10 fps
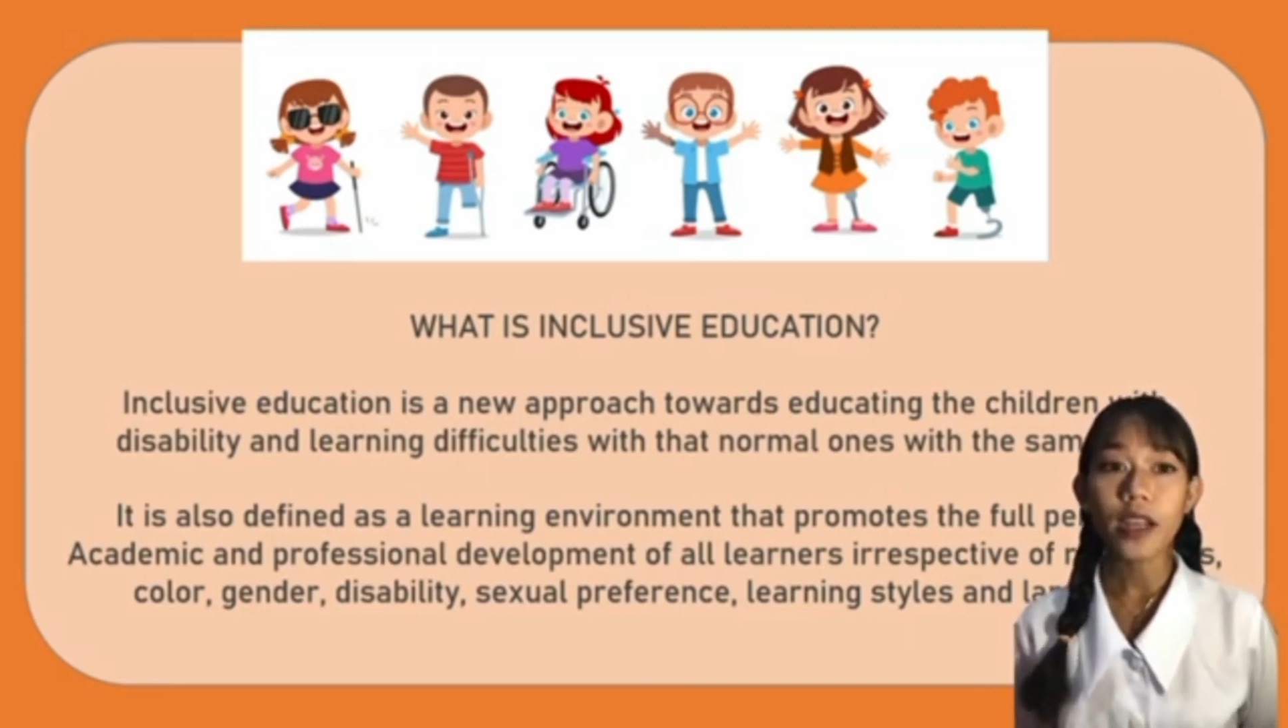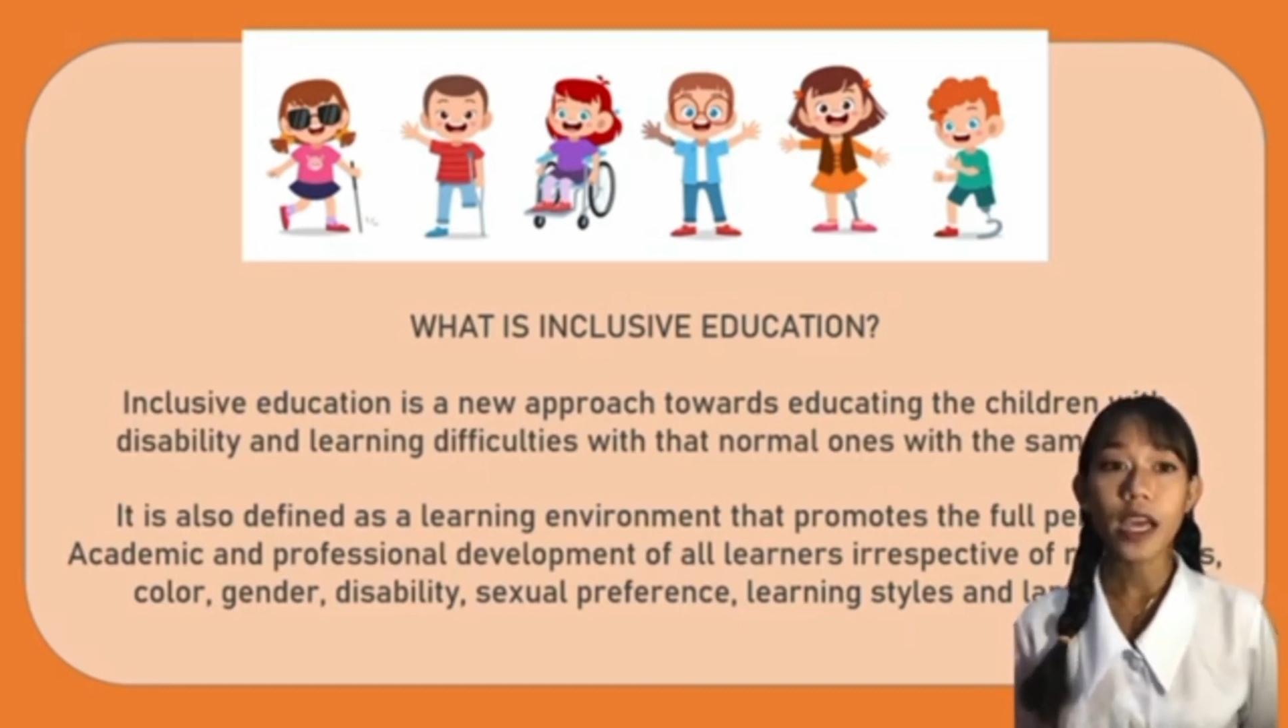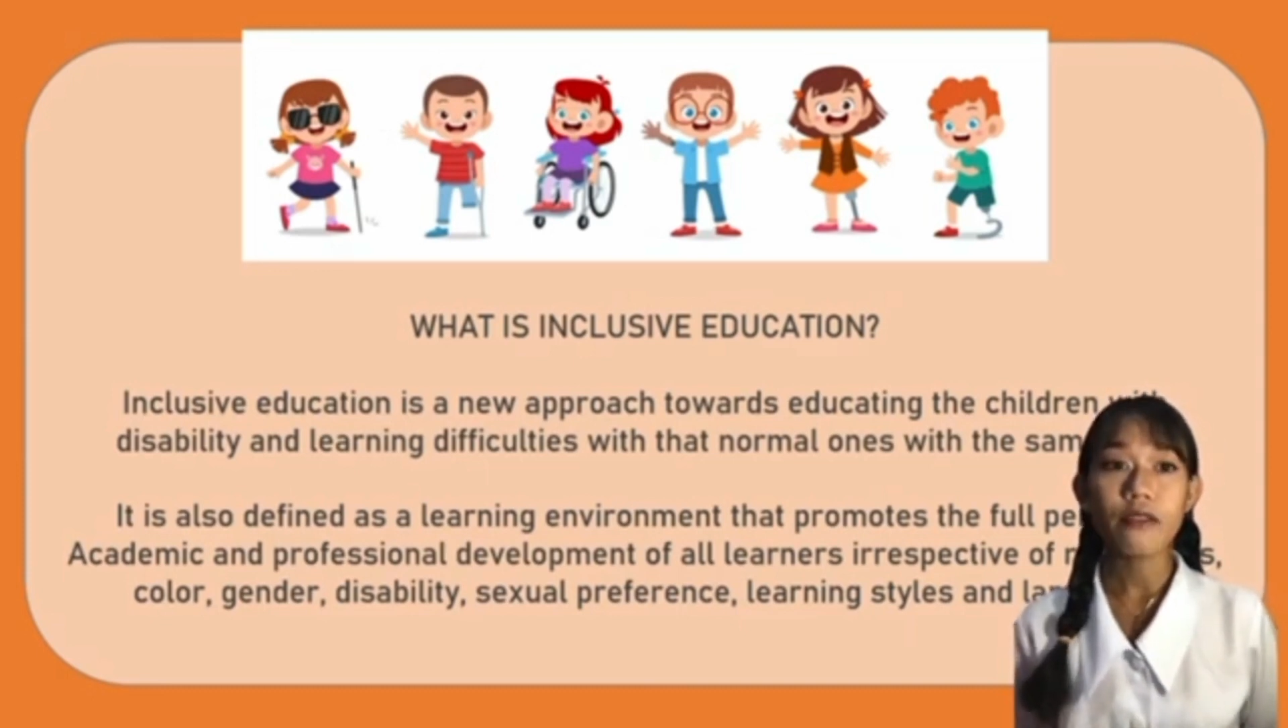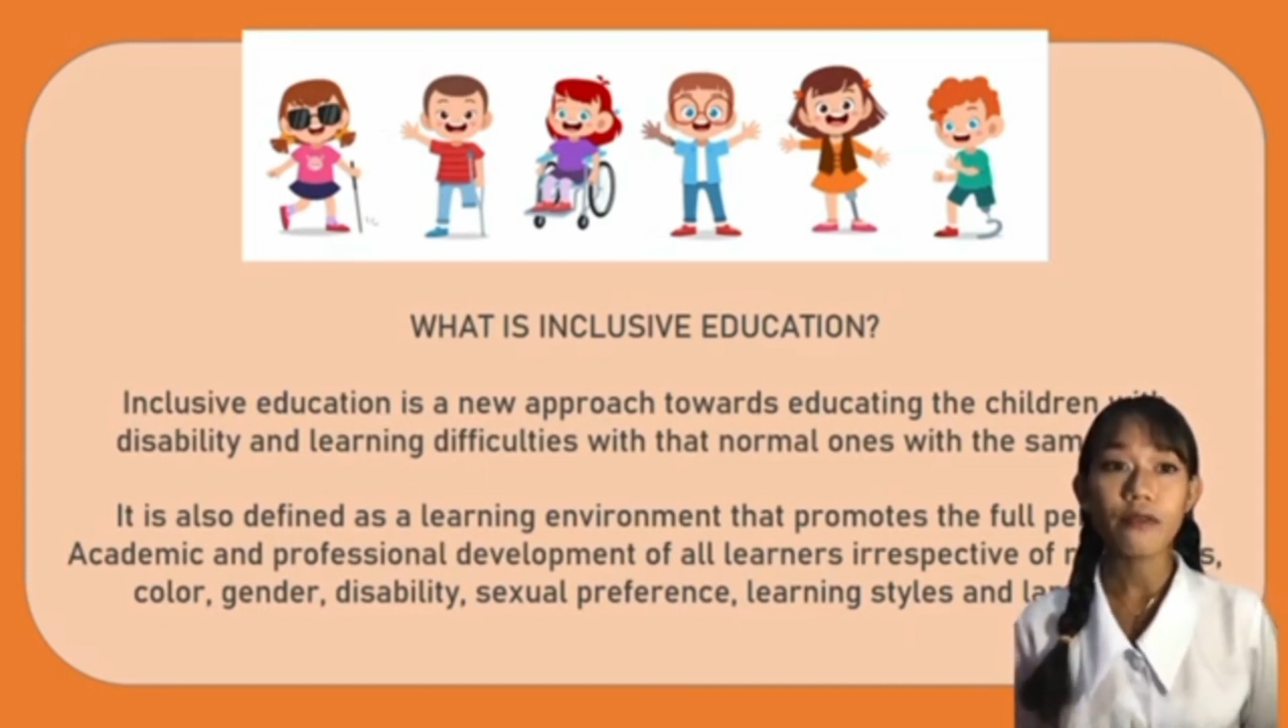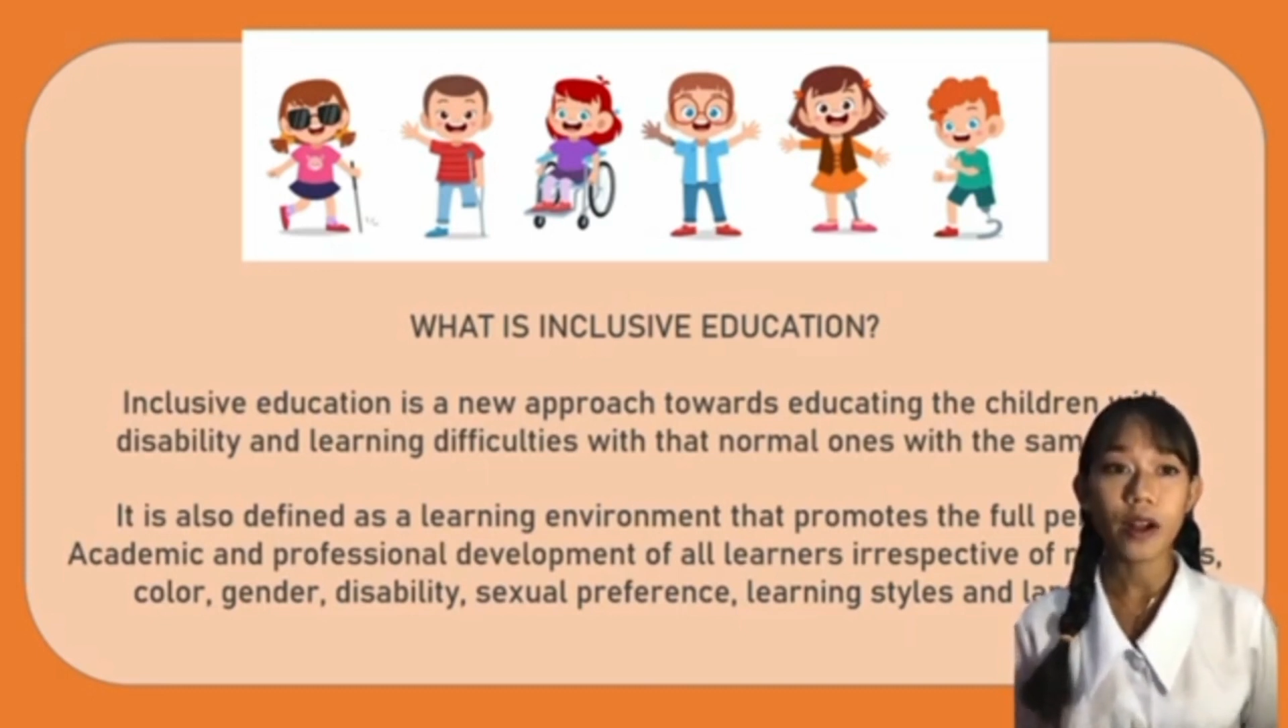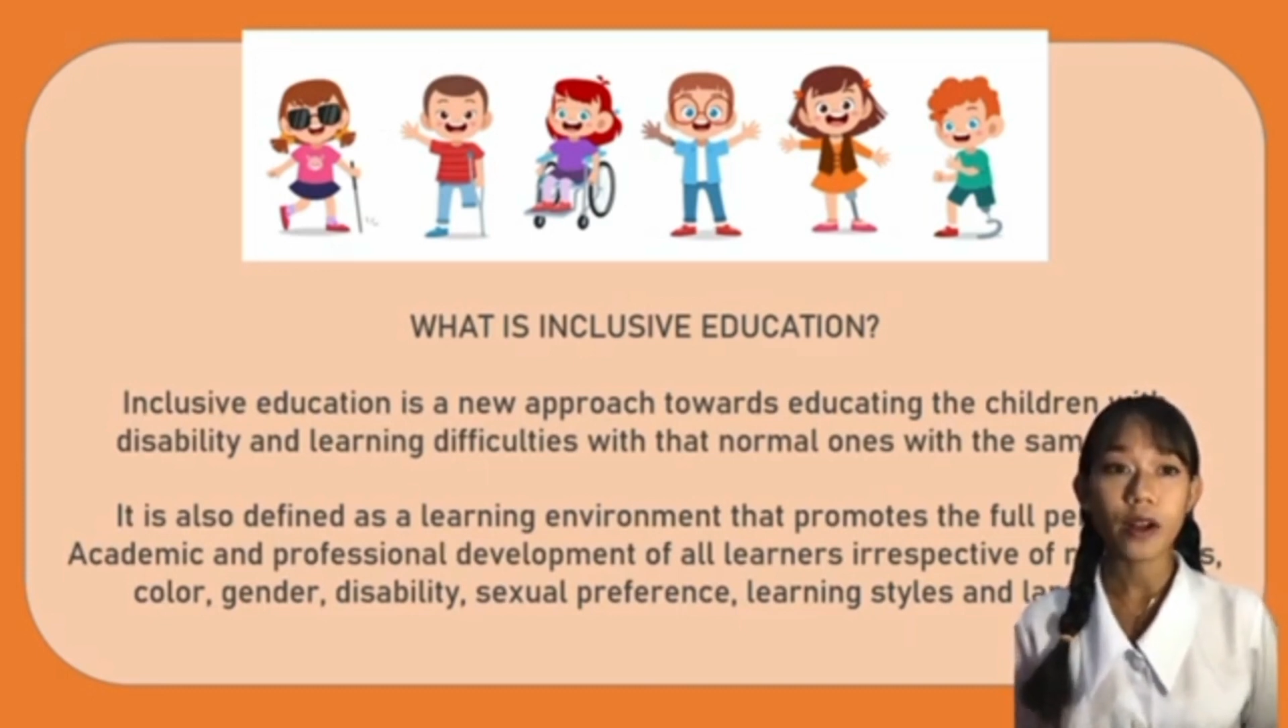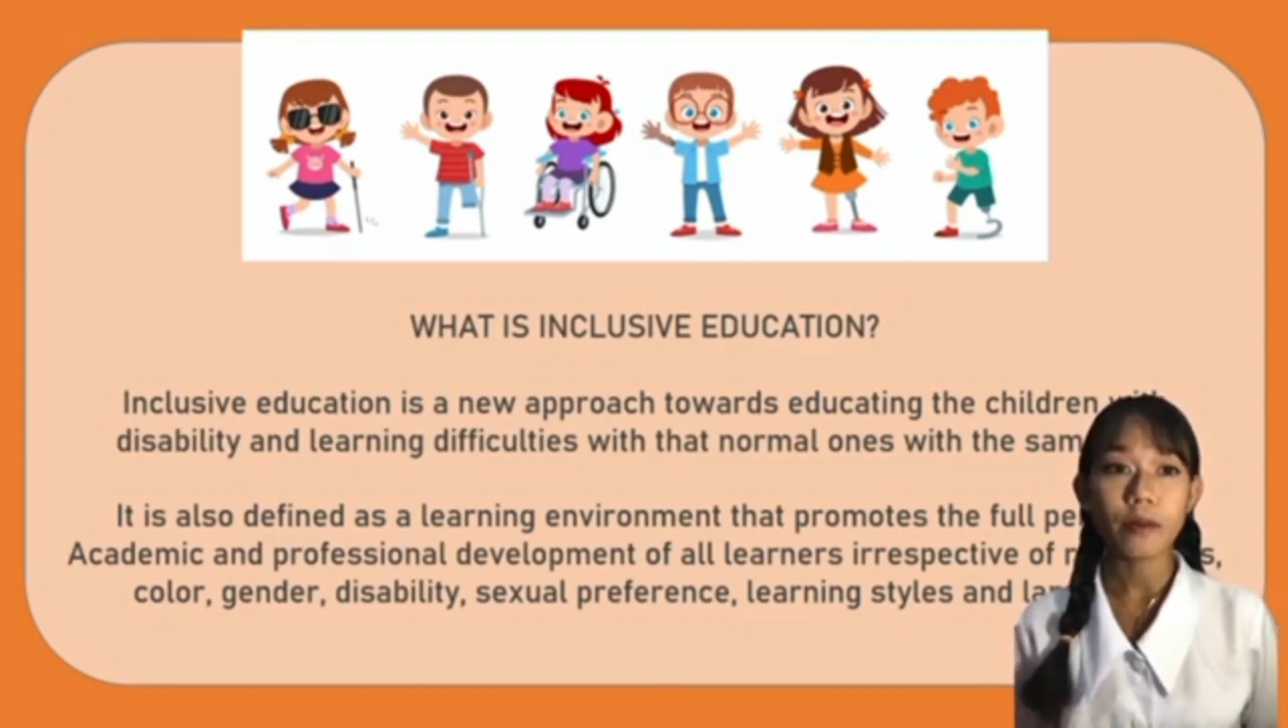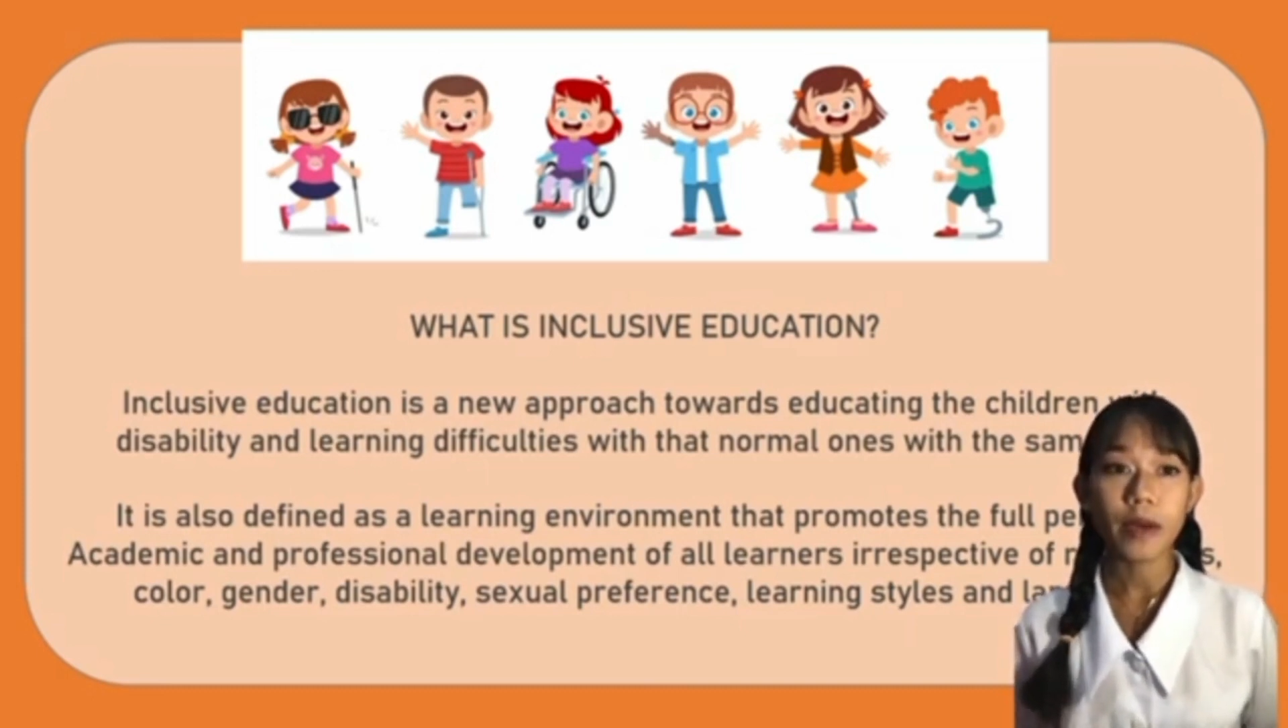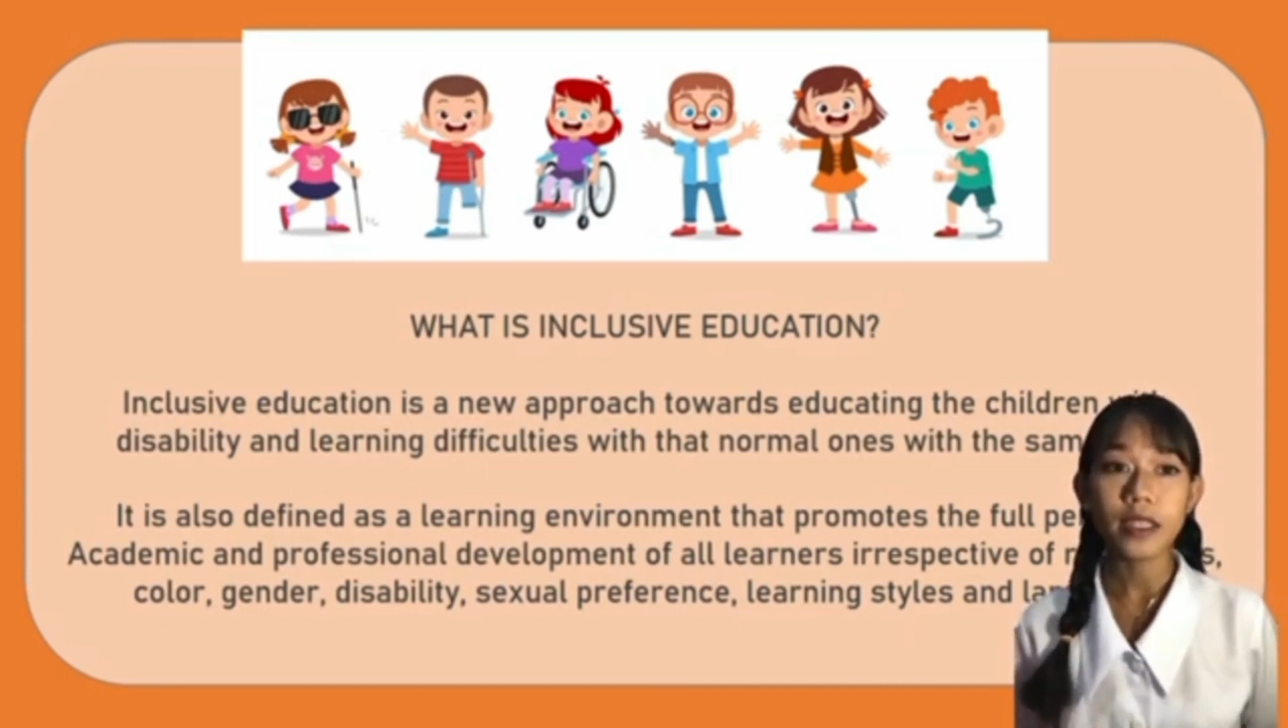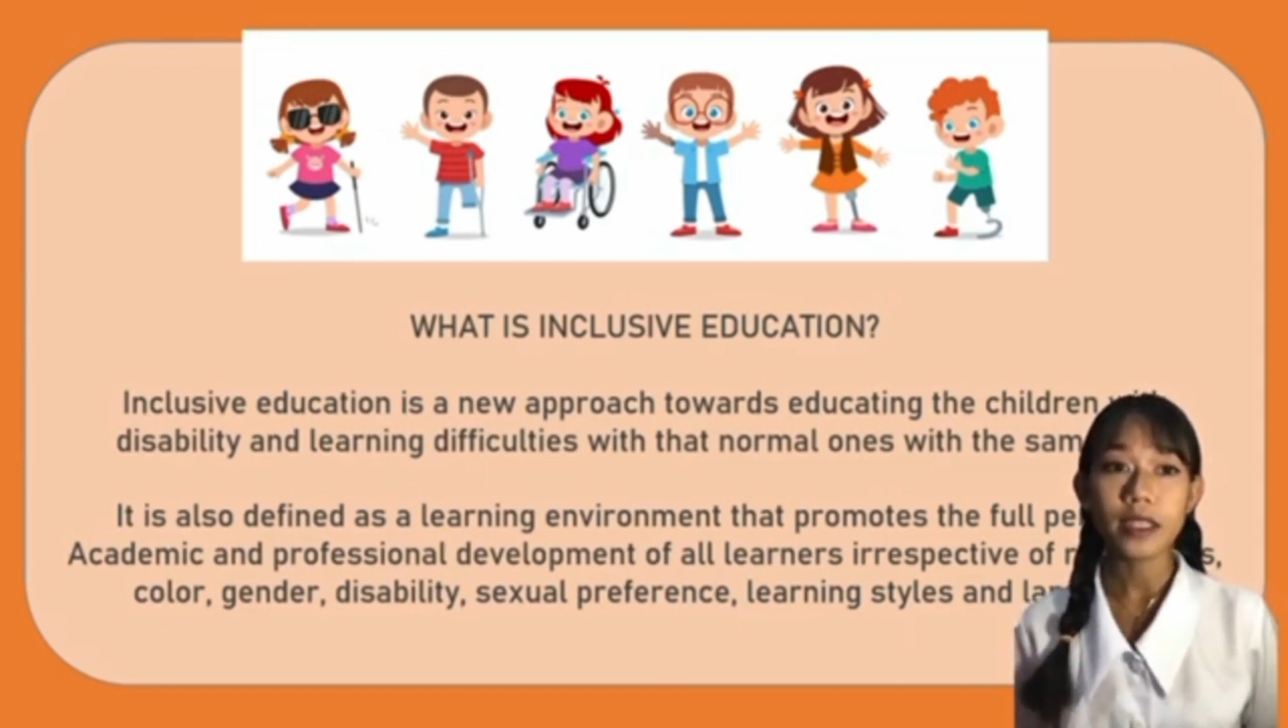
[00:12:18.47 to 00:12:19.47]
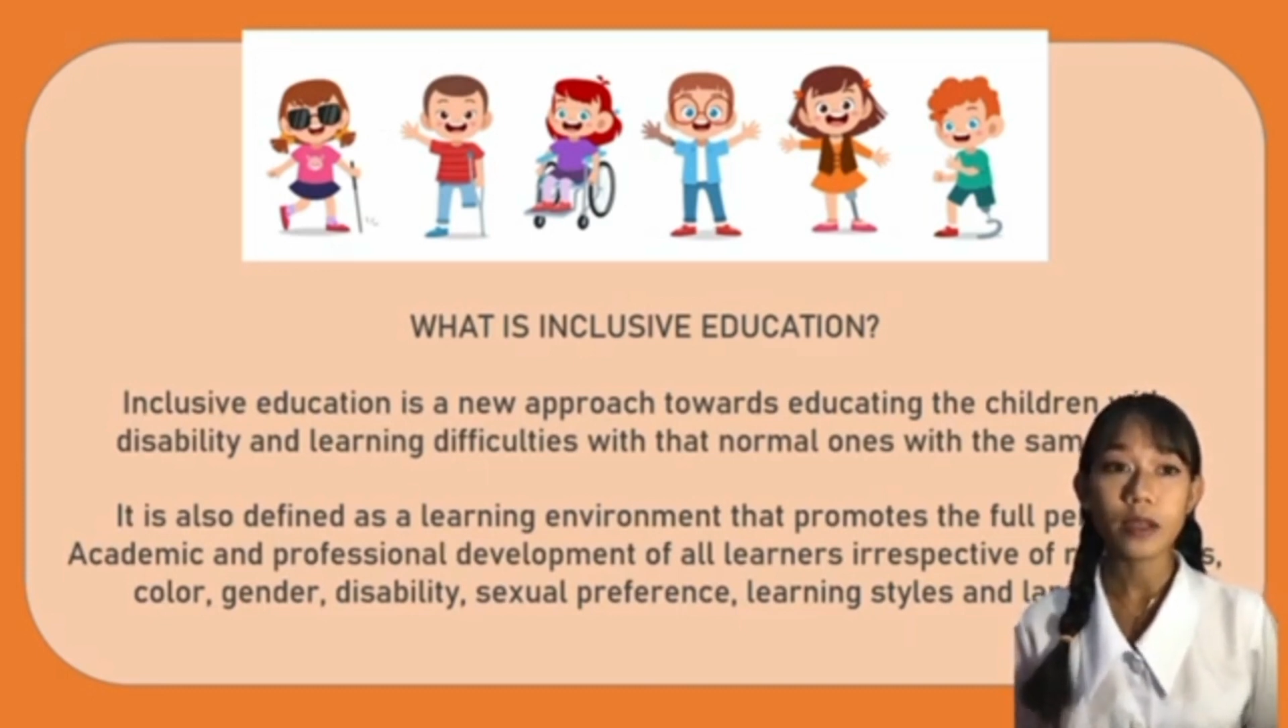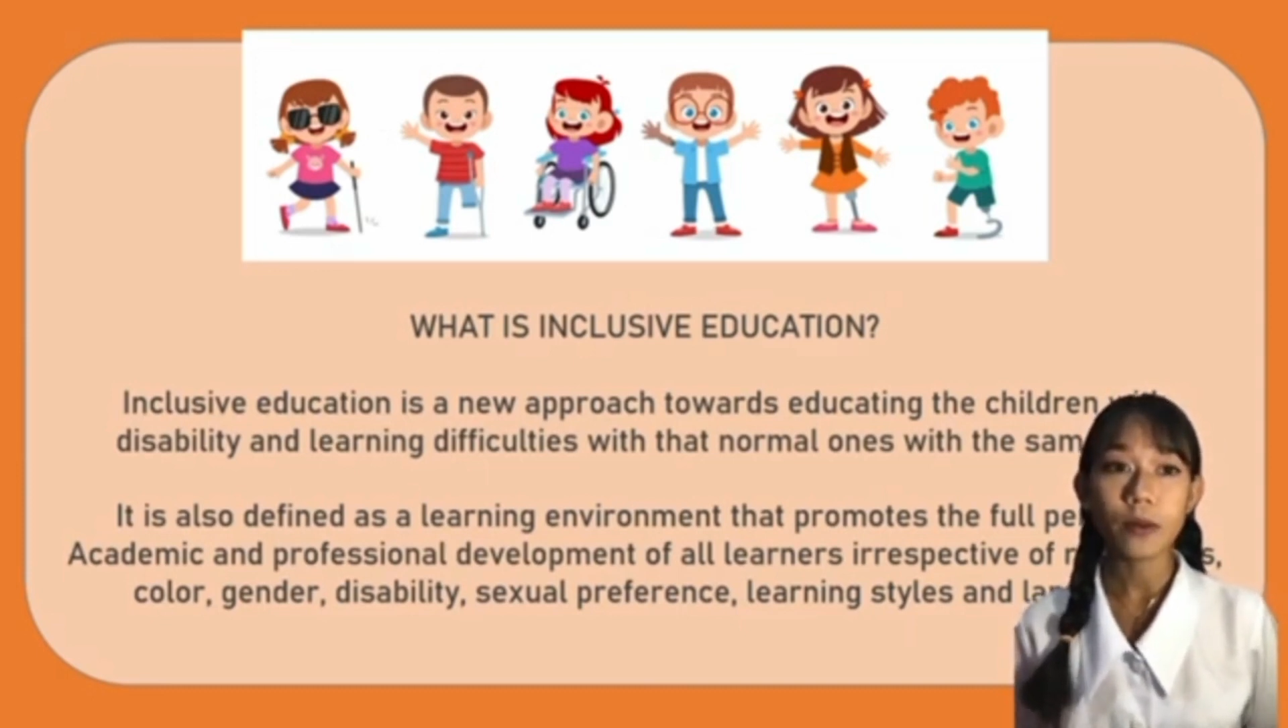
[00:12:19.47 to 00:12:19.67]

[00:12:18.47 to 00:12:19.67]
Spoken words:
environment